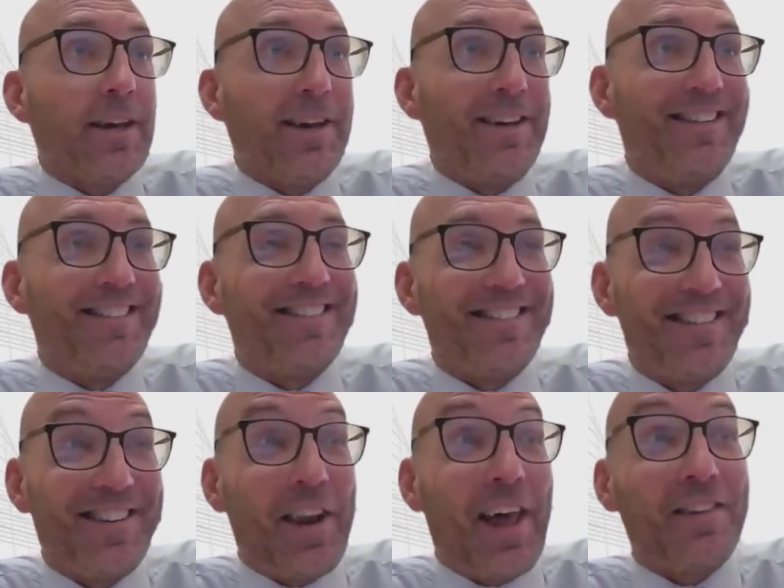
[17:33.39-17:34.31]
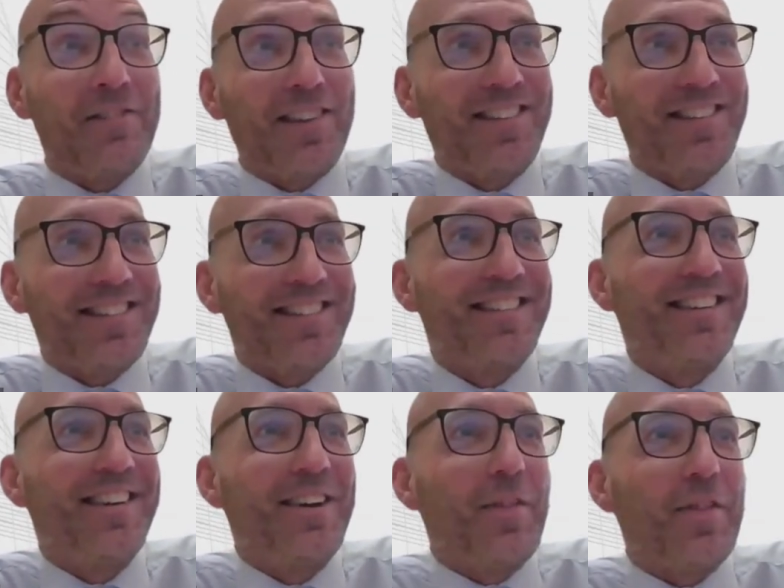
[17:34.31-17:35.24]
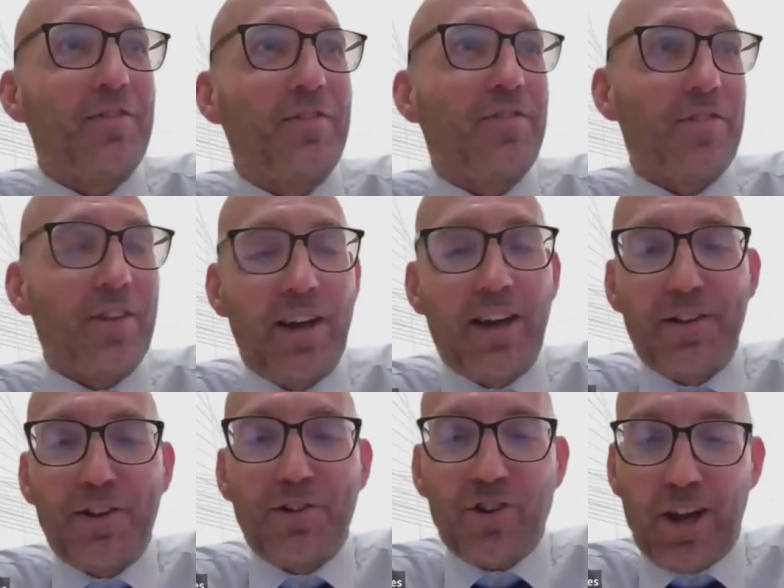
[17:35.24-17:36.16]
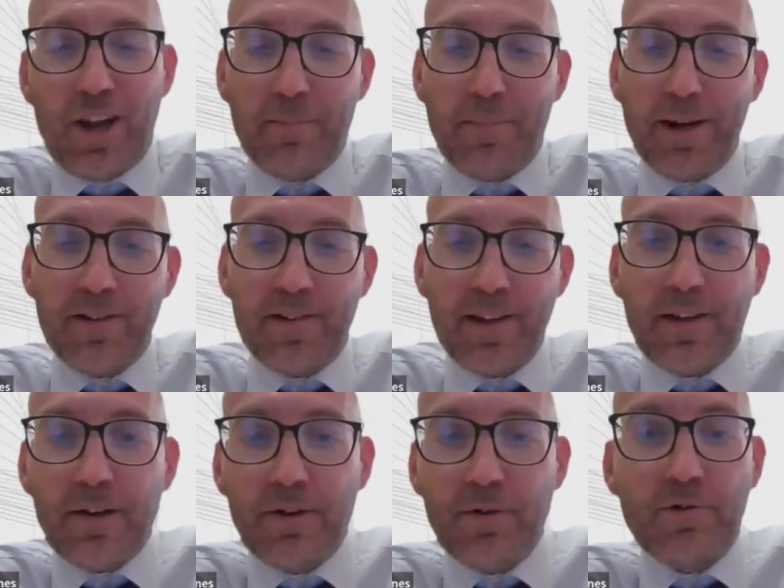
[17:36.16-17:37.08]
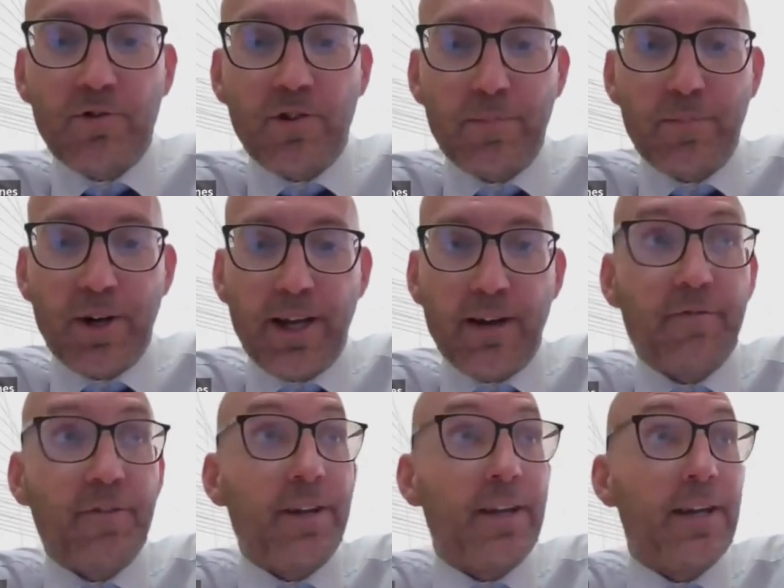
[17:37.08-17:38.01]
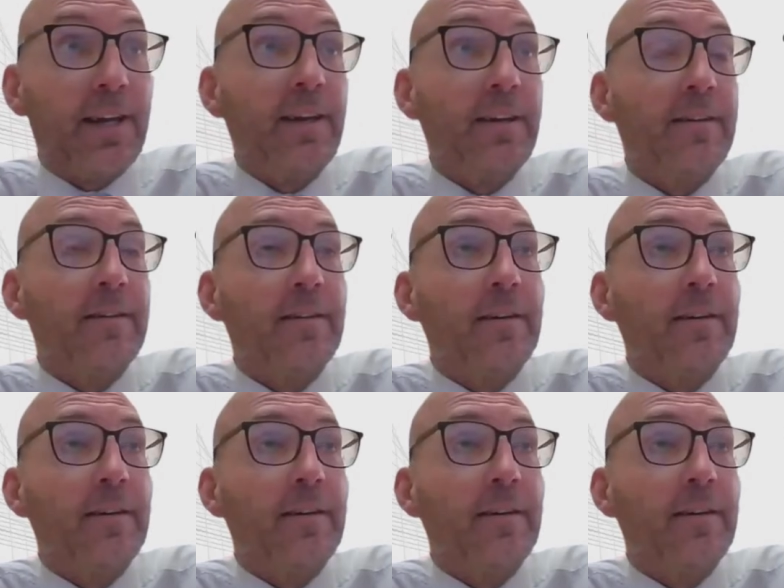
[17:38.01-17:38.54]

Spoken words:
an asset that's a liability that loses money every year,